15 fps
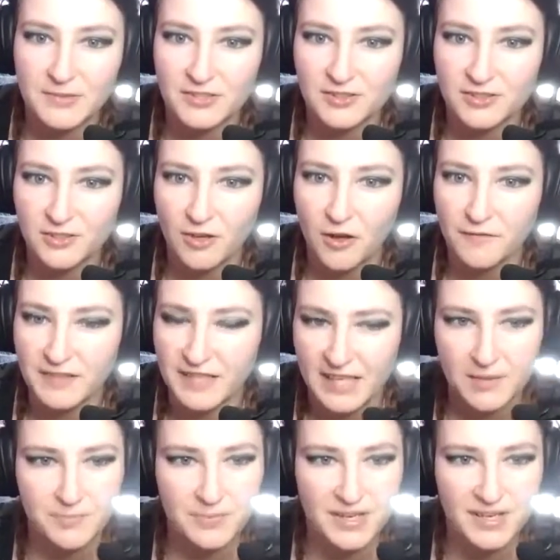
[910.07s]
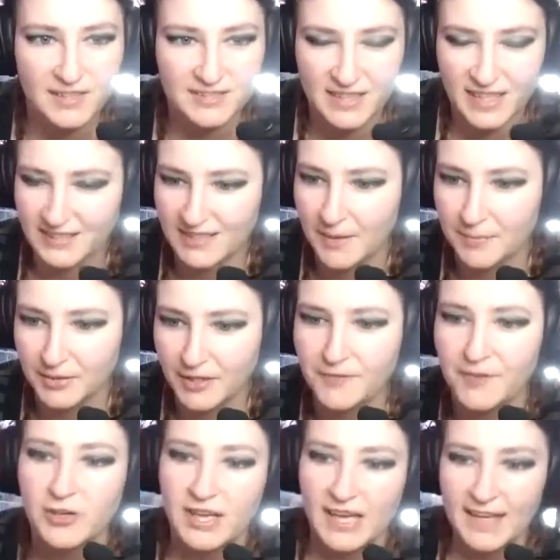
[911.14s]
Just sort of keep it as an example of,
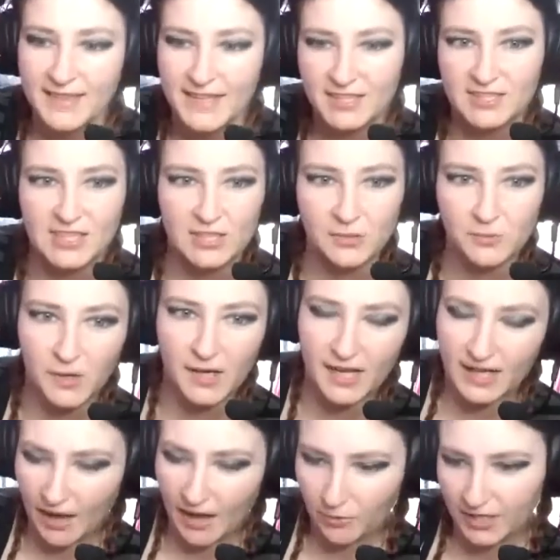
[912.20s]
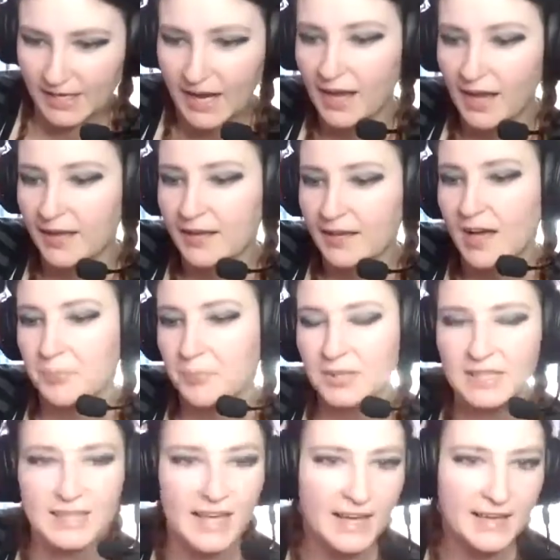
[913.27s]
okay, this didn't work, how can I
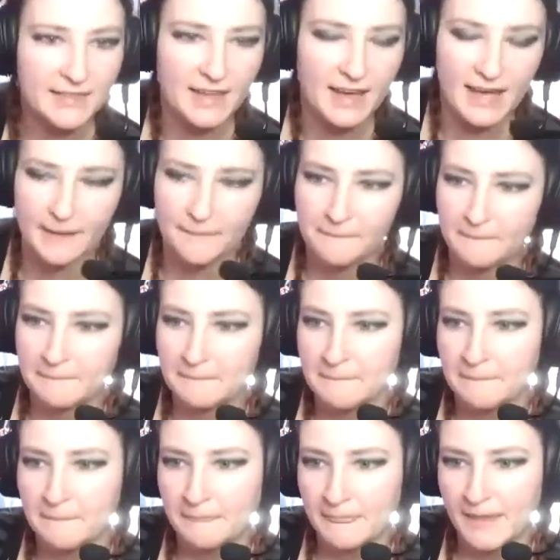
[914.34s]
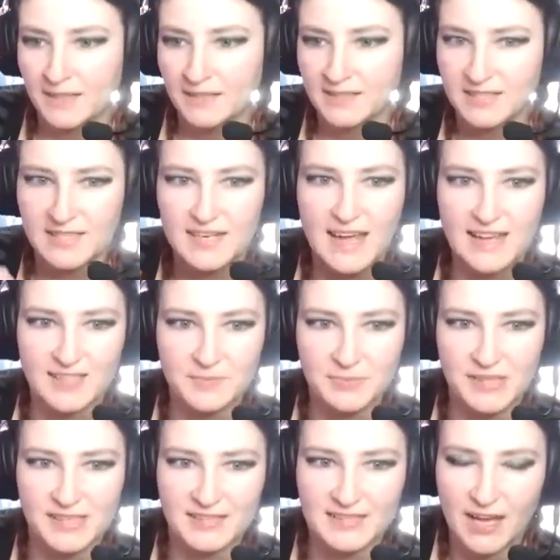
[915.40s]
apply that to the next
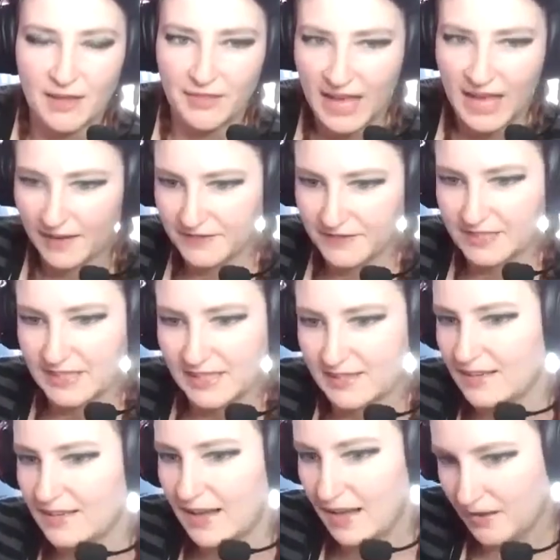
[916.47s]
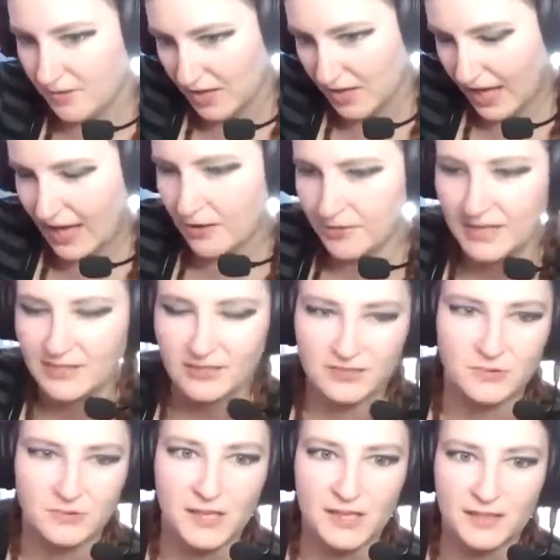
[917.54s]
piece now that I've seen how that
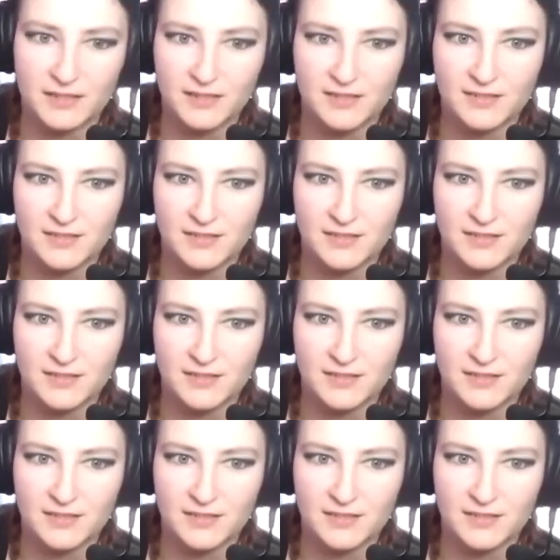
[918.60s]
doesn't work.